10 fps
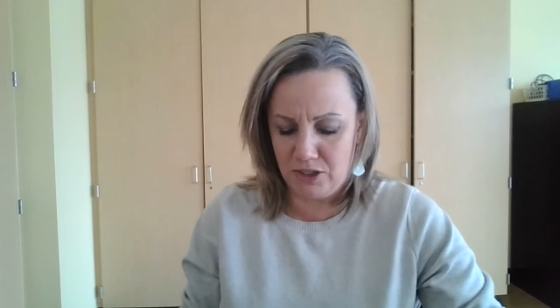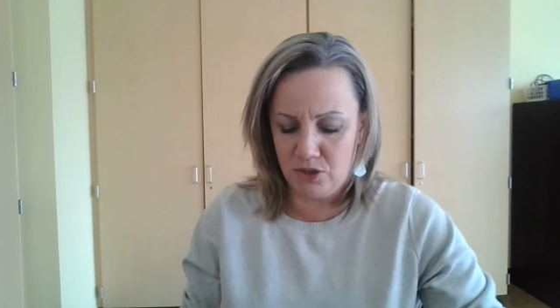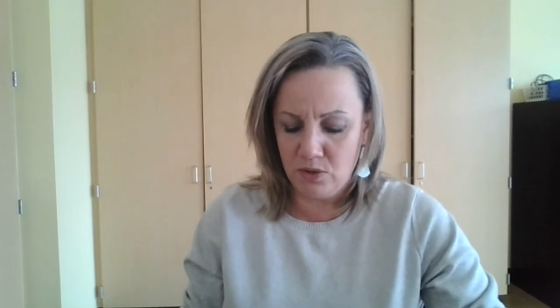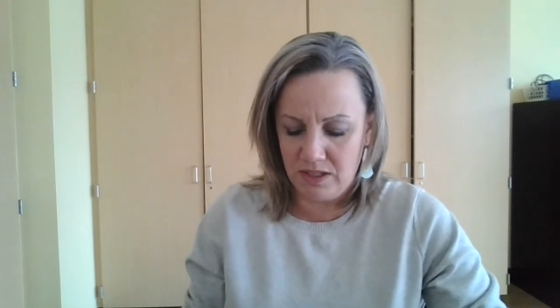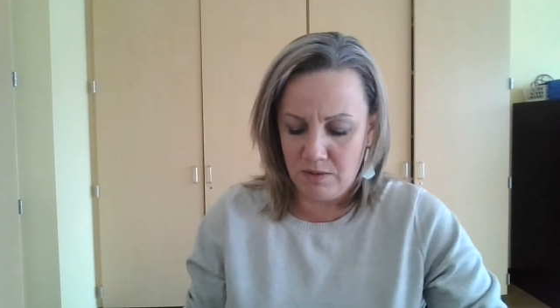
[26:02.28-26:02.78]
to
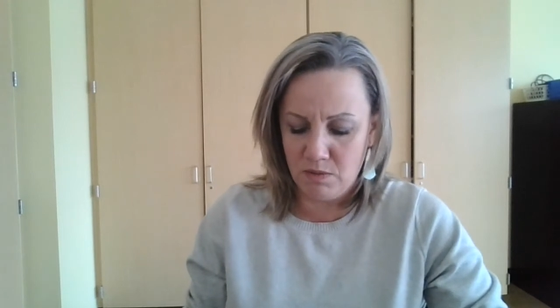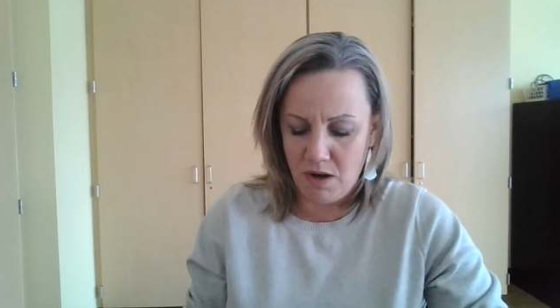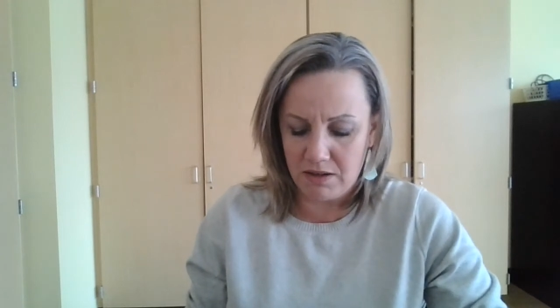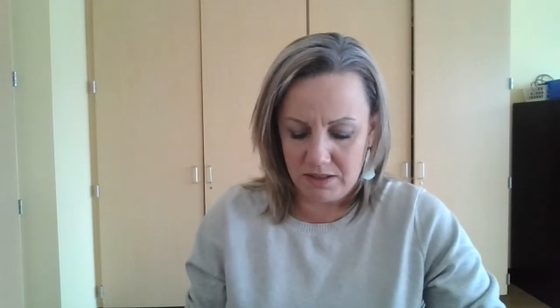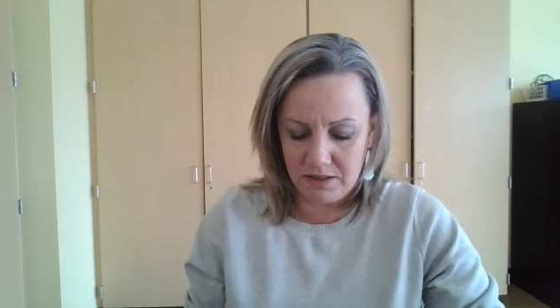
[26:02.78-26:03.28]
do to them
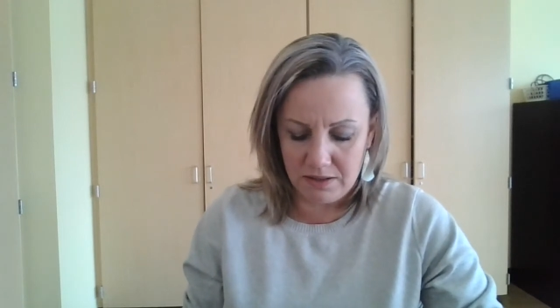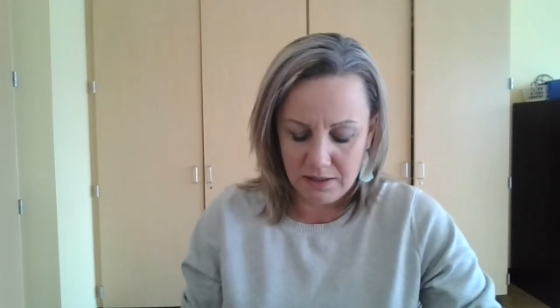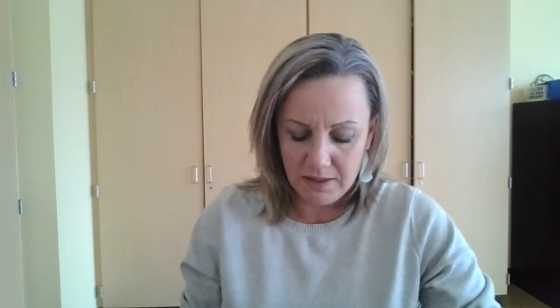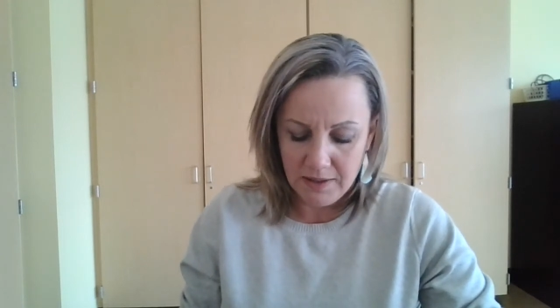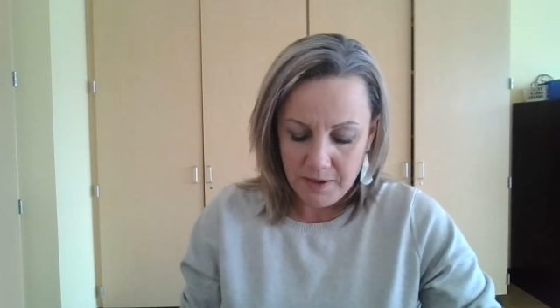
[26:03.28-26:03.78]
Wallaces.
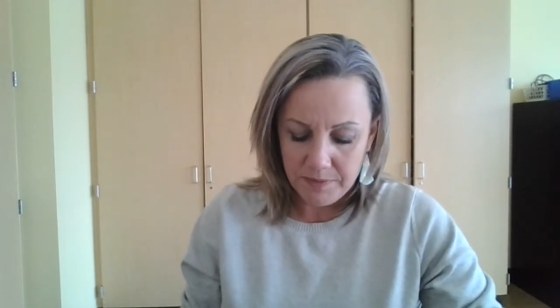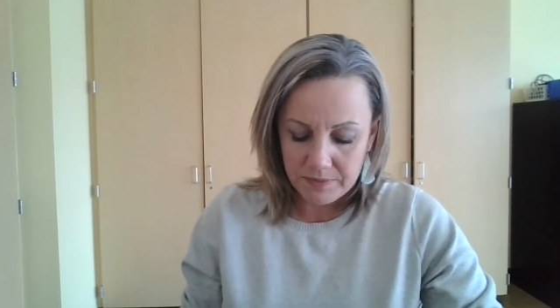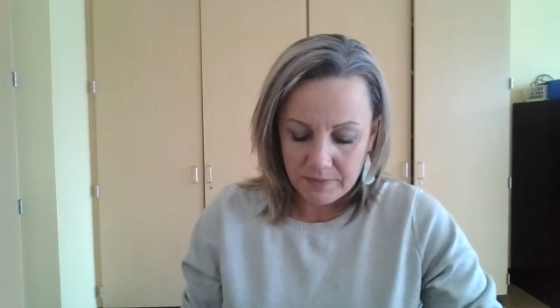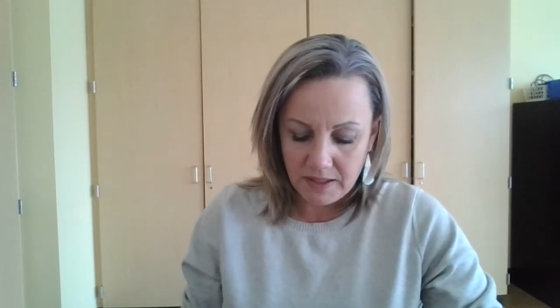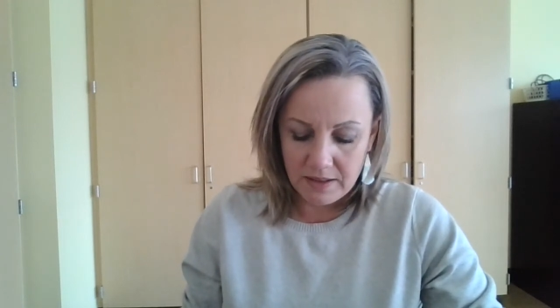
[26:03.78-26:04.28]

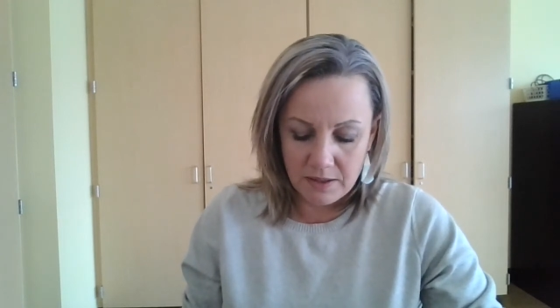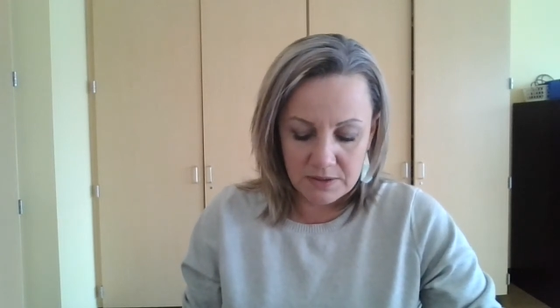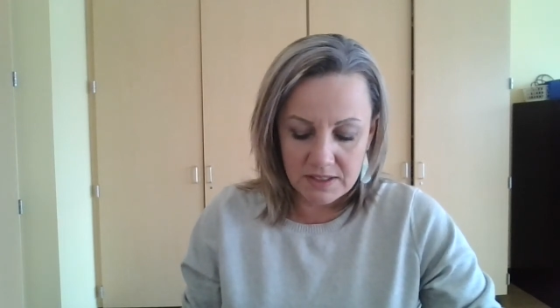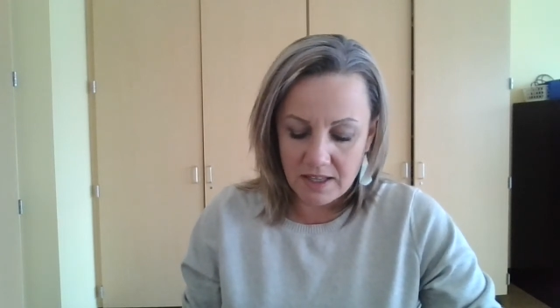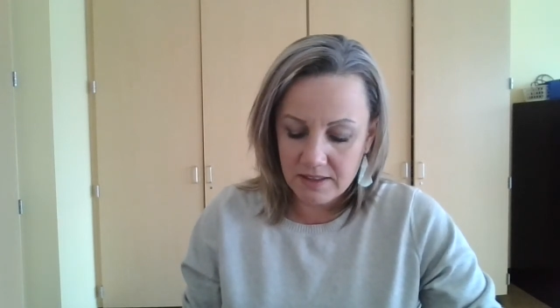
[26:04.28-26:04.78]
There
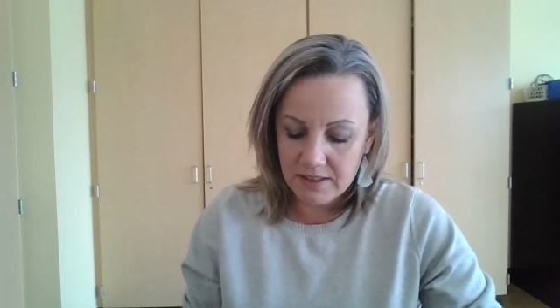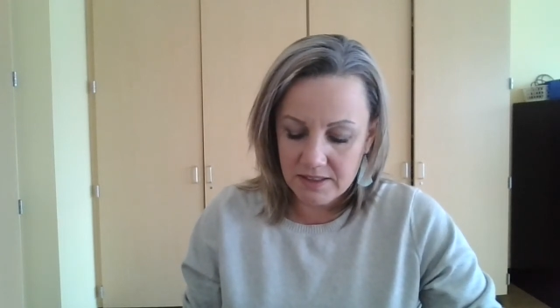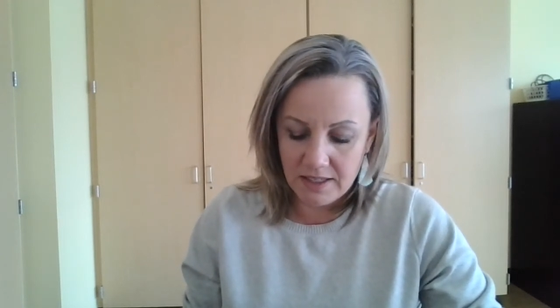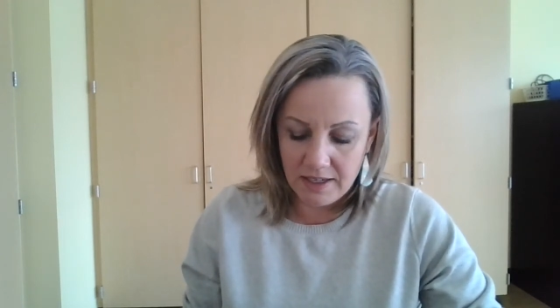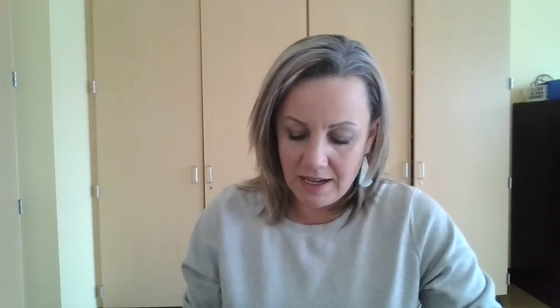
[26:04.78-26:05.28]
was nothing to
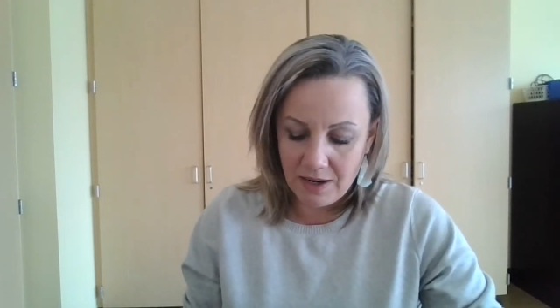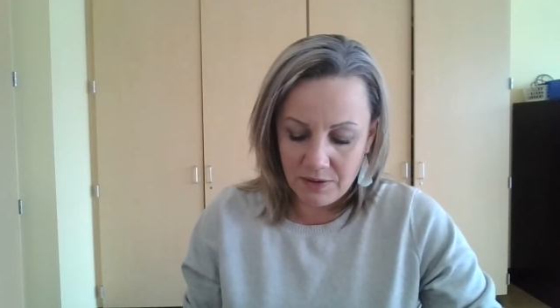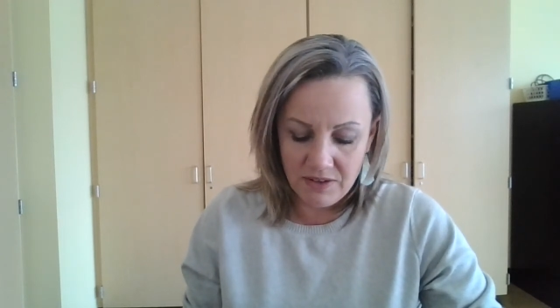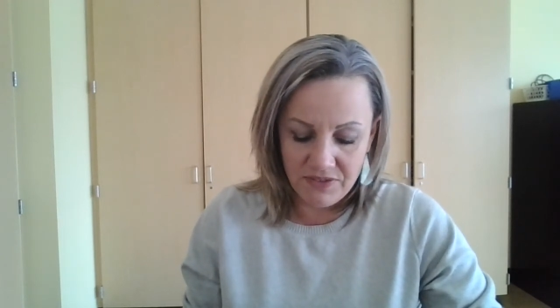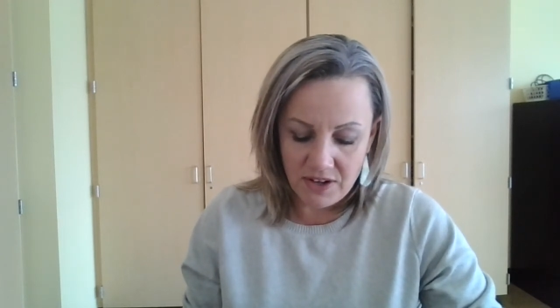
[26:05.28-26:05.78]
say to how
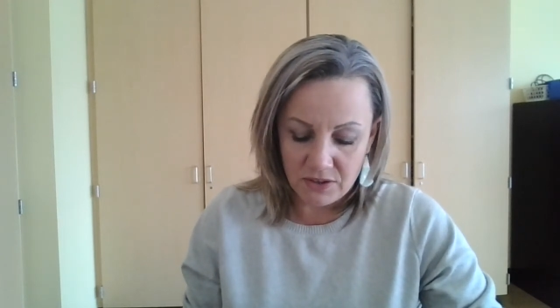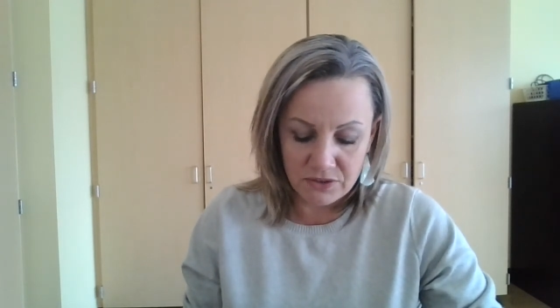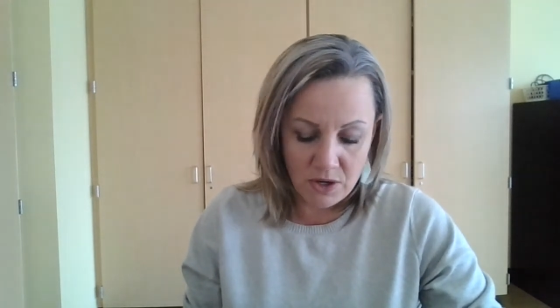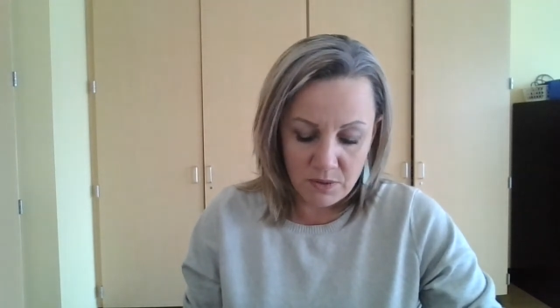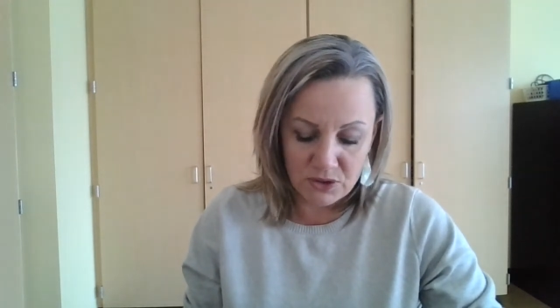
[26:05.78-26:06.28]
he felt.
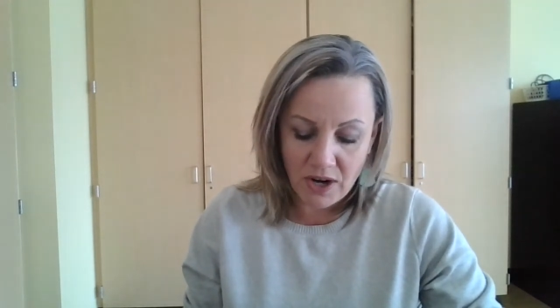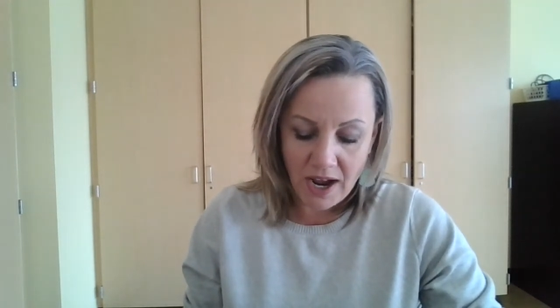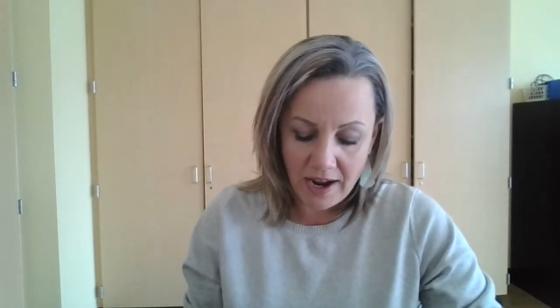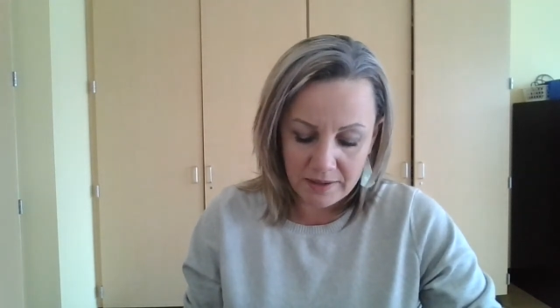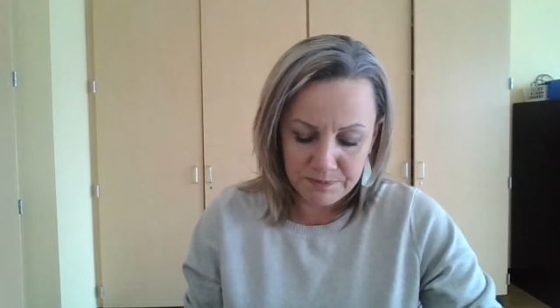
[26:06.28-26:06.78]
No one
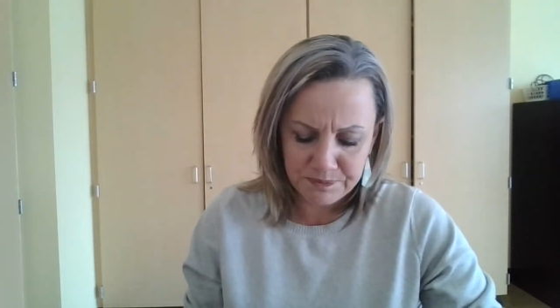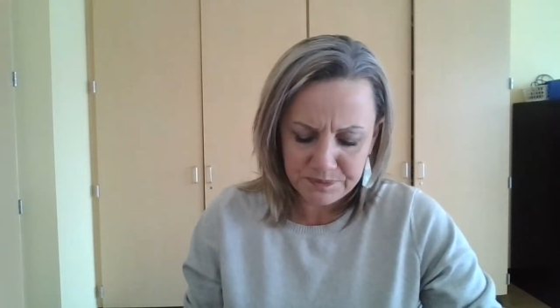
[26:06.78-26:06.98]
tried.